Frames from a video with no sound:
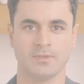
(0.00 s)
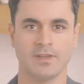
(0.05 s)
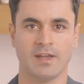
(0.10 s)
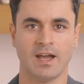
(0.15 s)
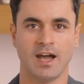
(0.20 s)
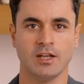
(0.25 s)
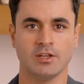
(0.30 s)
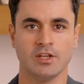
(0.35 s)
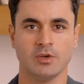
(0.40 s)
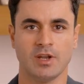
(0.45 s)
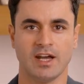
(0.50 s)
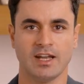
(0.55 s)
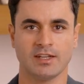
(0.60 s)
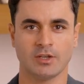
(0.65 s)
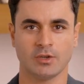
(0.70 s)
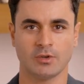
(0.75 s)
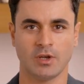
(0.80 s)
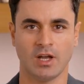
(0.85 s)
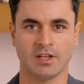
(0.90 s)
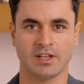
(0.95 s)
How do you
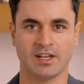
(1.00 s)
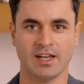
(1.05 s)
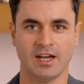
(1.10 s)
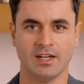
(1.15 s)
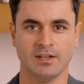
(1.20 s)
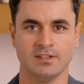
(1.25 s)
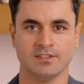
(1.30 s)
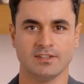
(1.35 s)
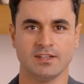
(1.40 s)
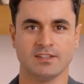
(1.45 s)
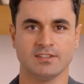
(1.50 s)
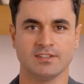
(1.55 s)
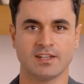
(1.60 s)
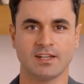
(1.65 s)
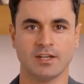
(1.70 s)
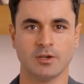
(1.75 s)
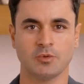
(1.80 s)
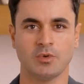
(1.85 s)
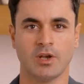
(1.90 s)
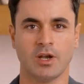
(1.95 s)
handle log analysis
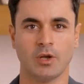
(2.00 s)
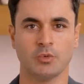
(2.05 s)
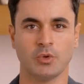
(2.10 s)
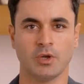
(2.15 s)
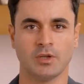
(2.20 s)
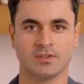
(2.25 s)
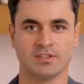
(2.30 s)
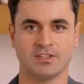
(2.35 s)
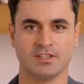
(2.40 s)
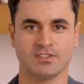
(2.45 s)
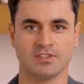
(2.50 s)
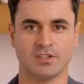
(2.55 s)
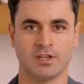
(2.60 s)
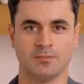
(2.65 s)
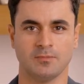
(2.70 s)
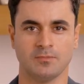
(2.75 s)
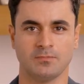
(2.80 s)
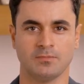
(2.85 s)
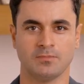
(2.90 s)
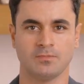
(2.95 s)
in a real-world system?